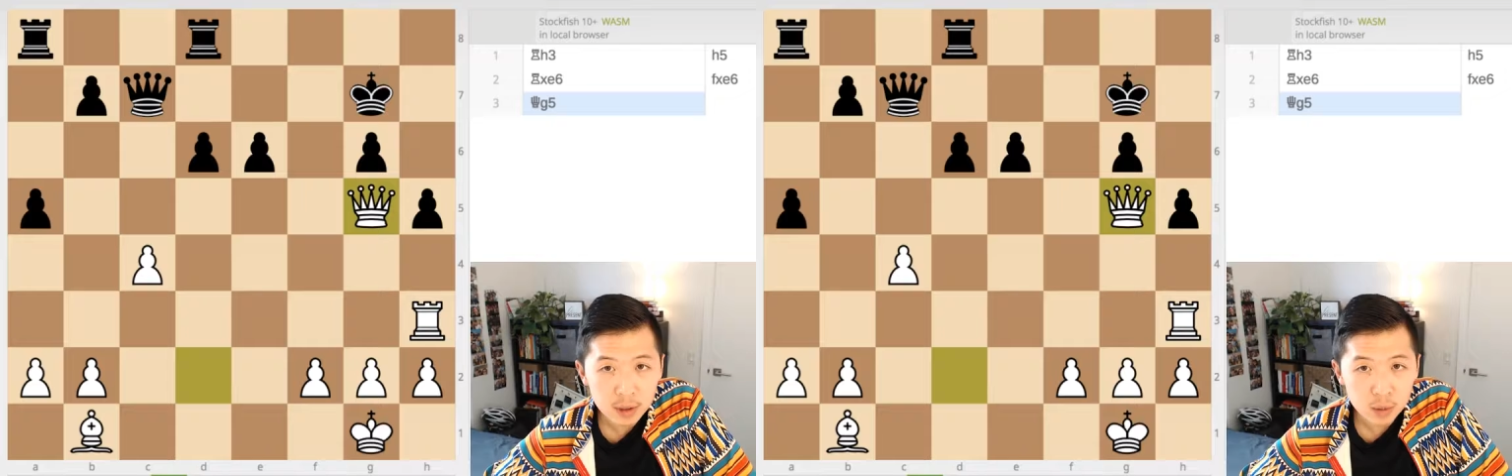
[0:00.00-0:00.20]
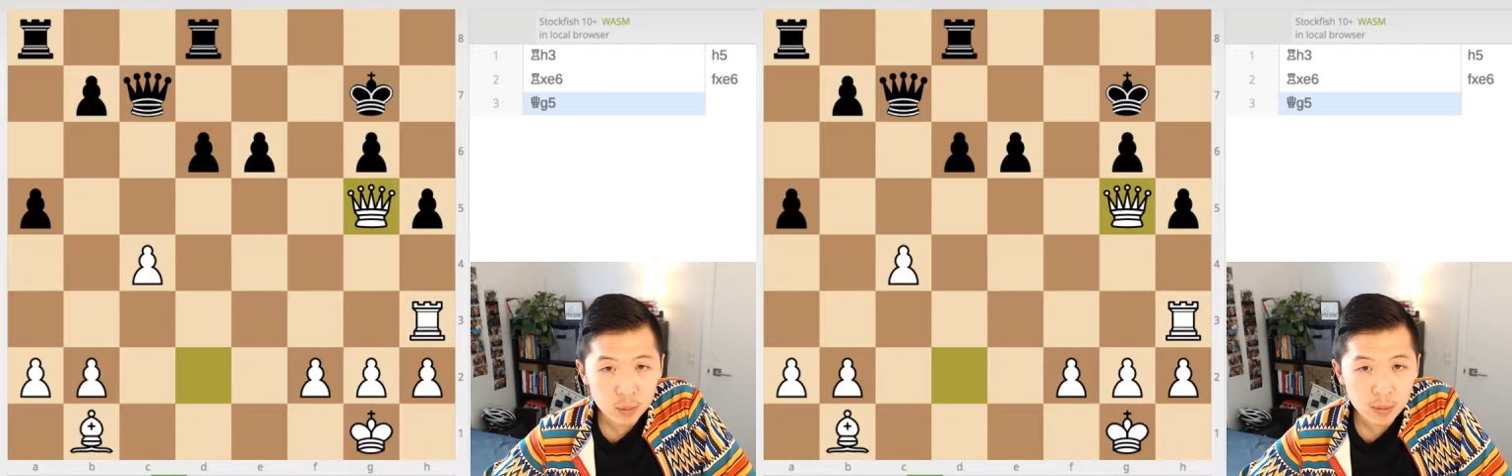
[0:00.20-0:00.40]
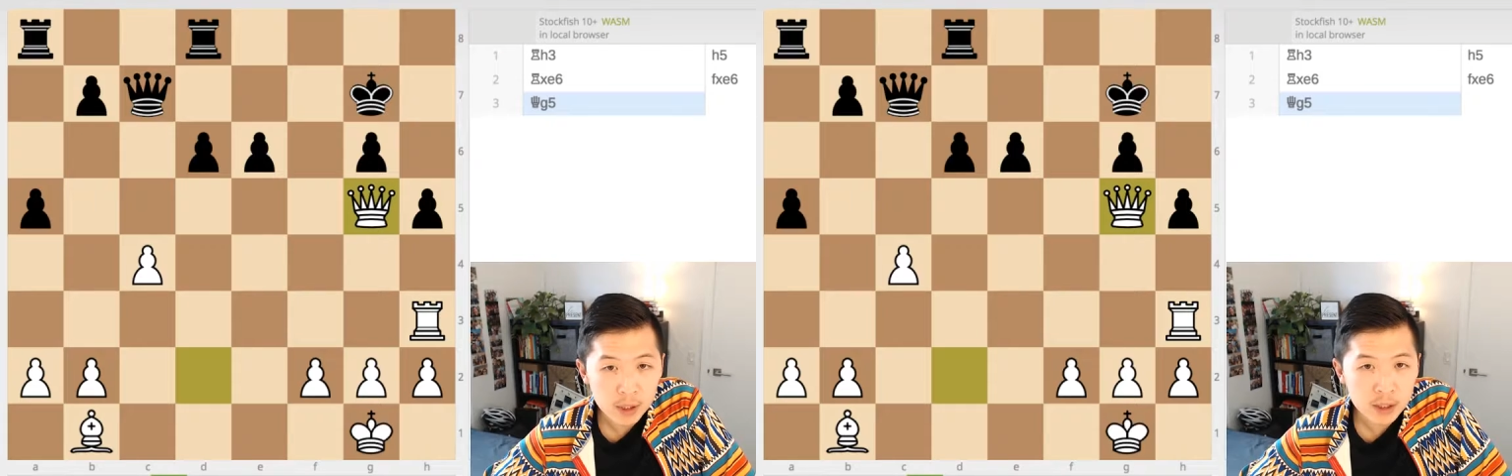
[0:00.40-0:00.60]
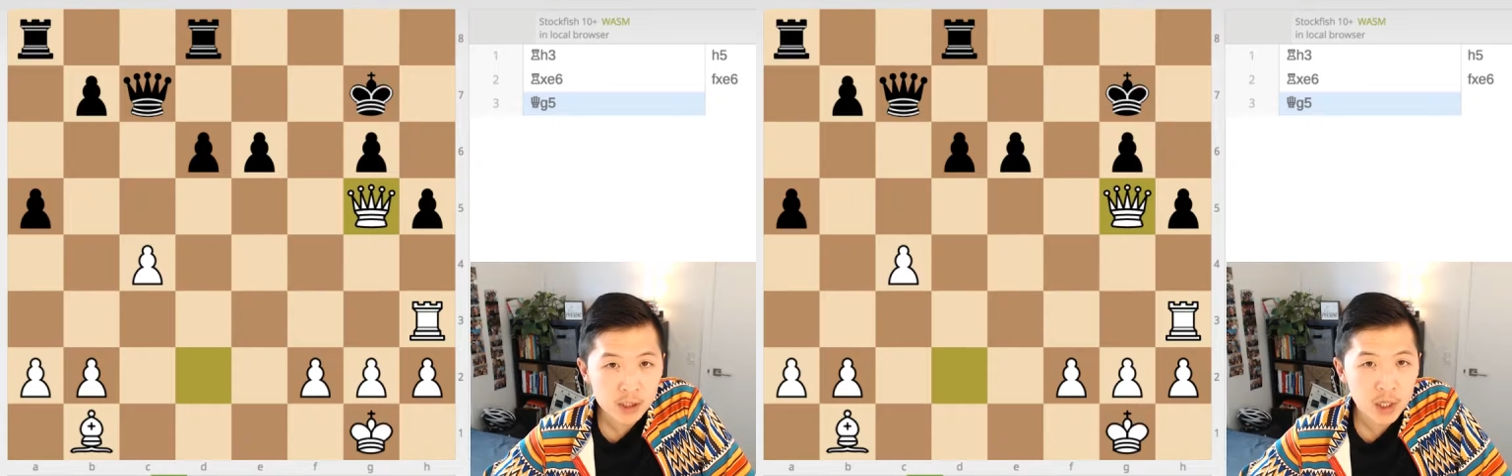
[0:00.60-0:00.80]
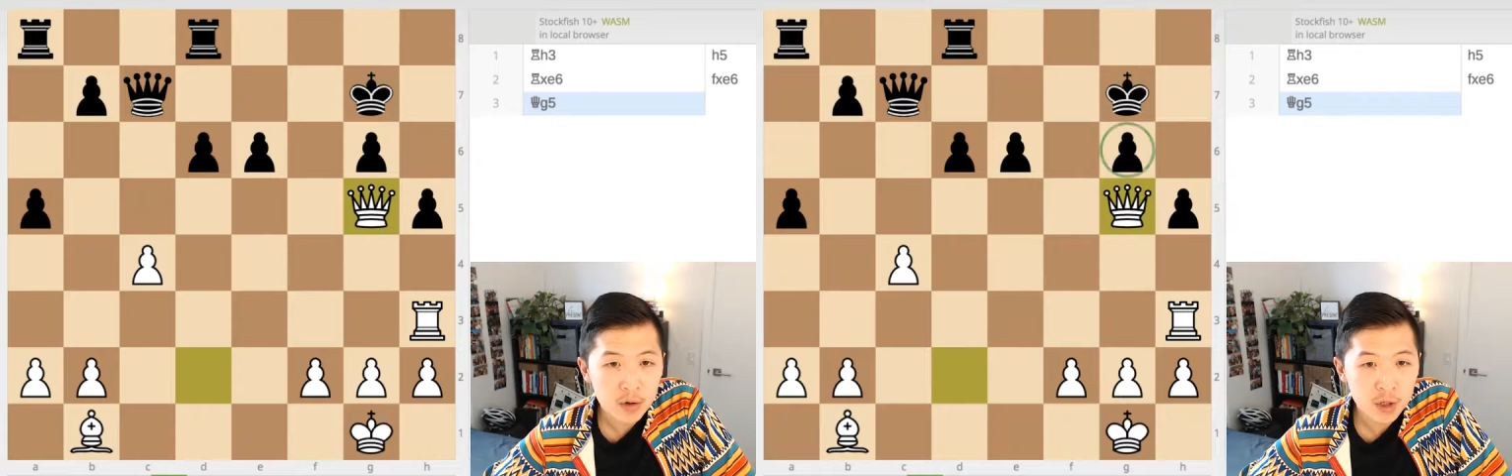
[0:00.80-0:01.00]
we're putting
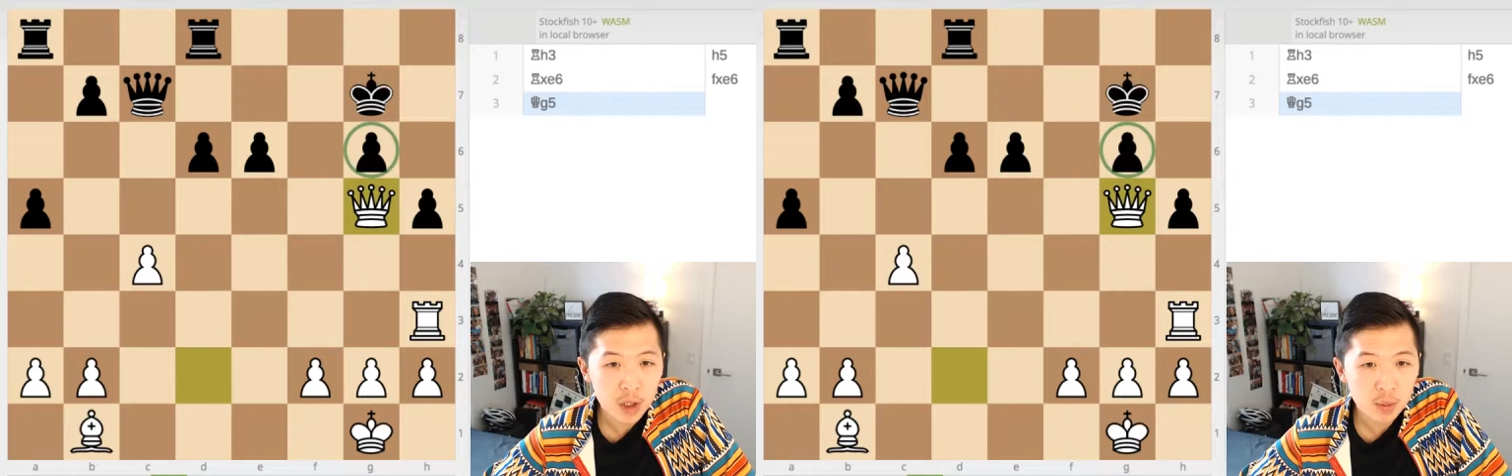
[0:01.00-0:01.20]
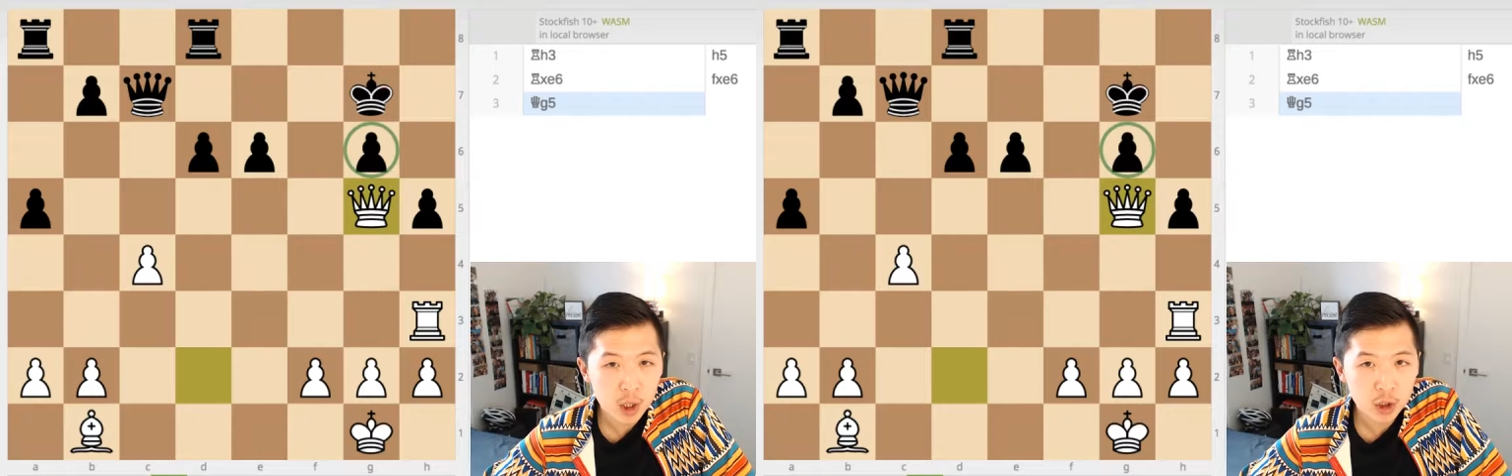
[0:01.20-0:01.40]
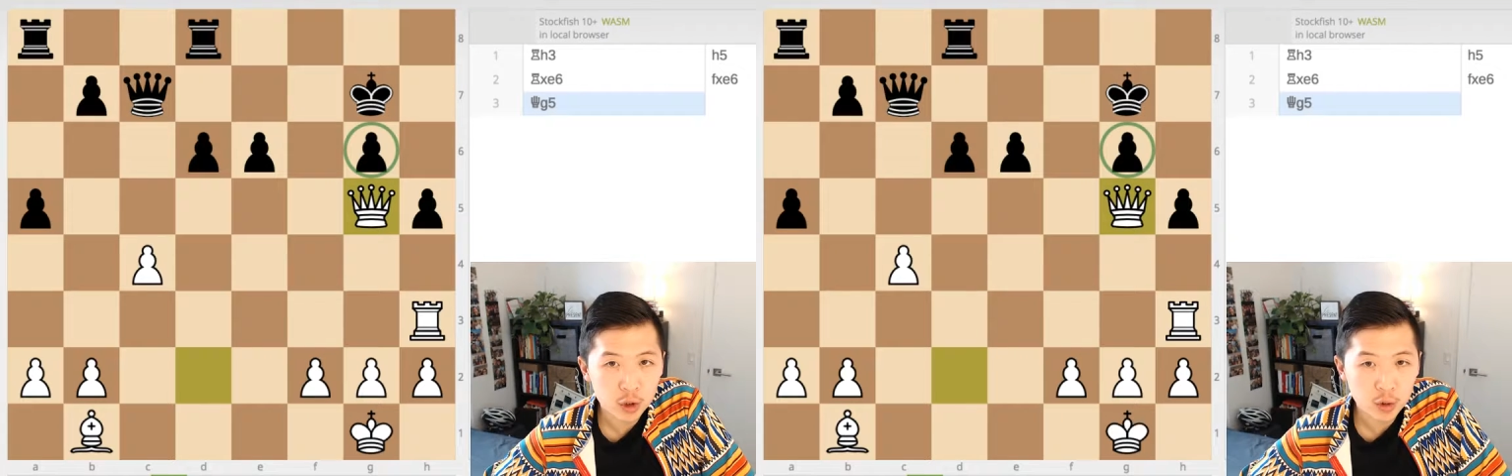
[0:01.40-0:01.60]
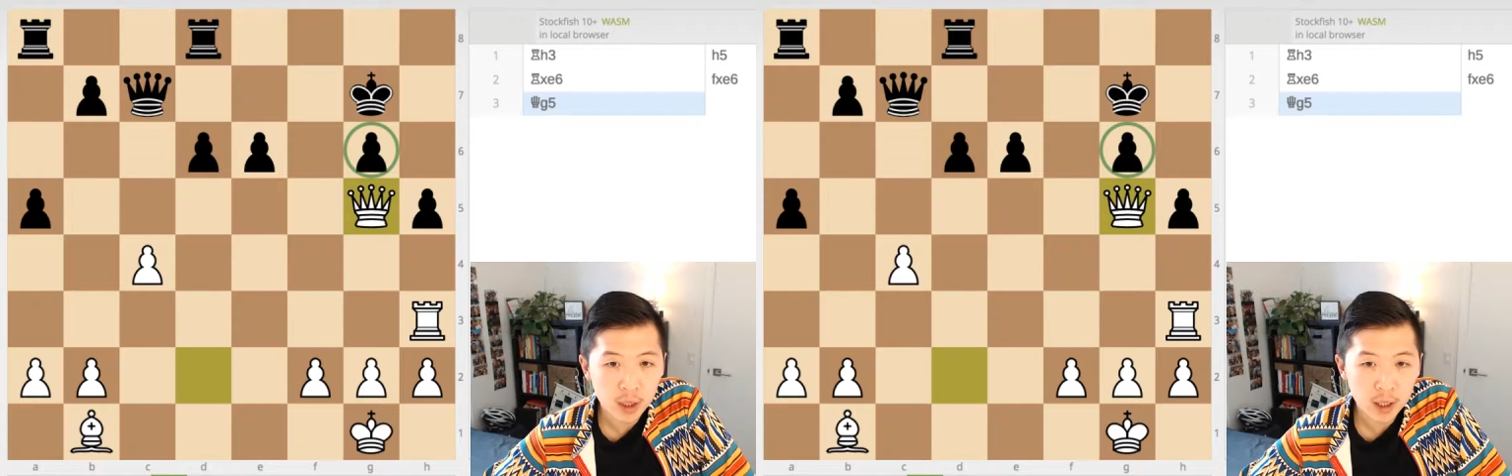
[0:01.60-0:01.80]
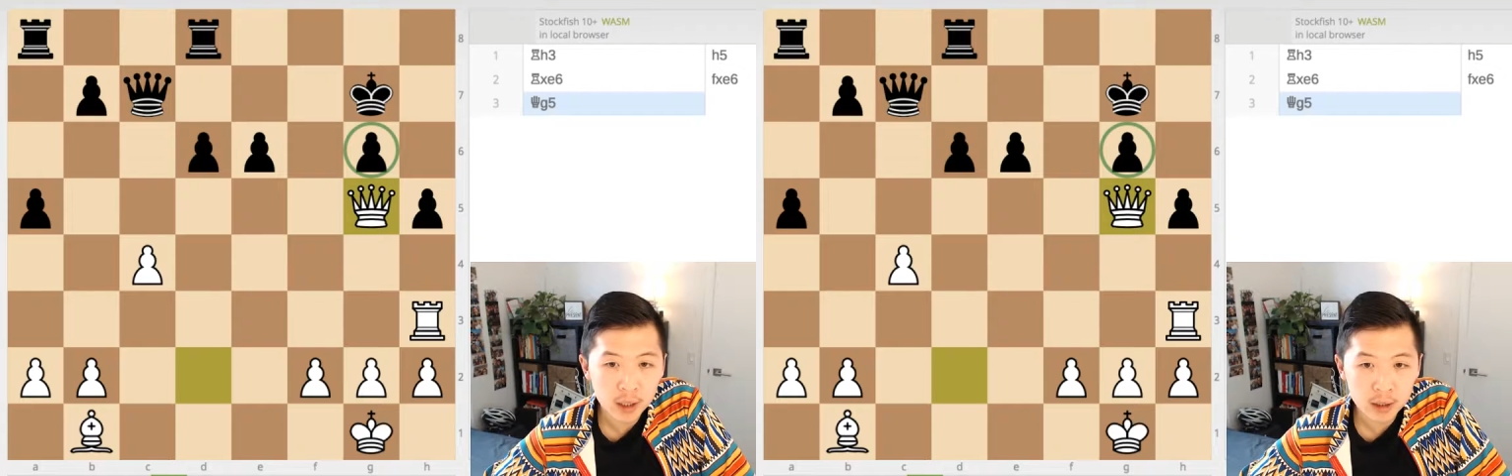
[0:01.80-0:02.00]
serious pressure
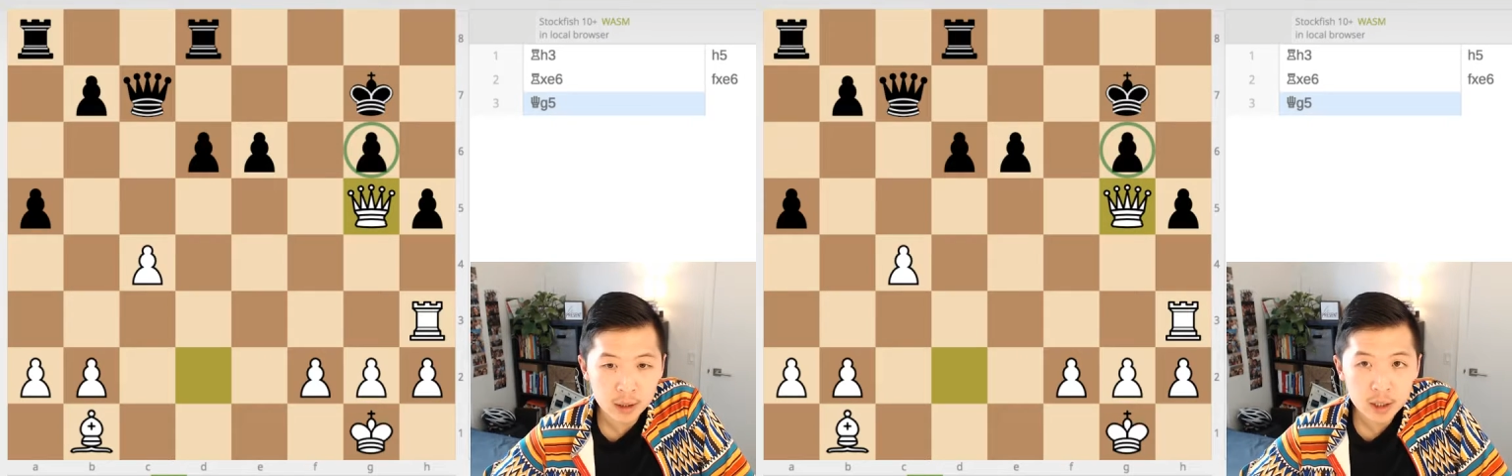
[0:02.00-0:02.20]
on